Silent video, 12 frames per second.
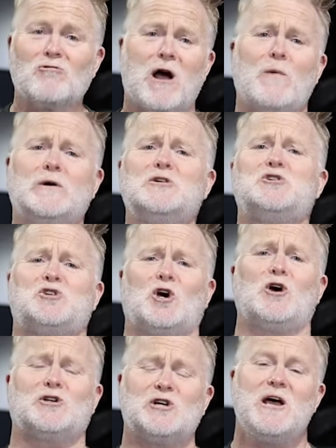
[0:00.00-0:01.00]
growing
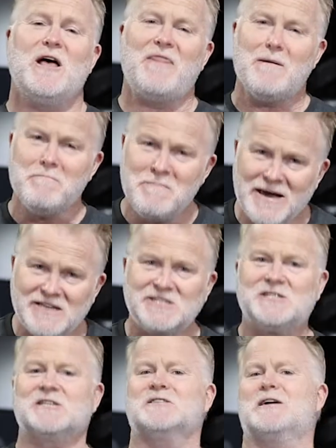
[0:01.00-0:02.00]
church that makes
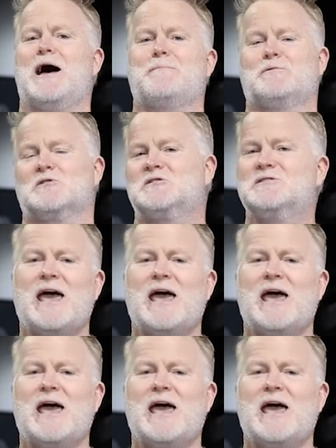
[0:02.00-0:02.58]
disciples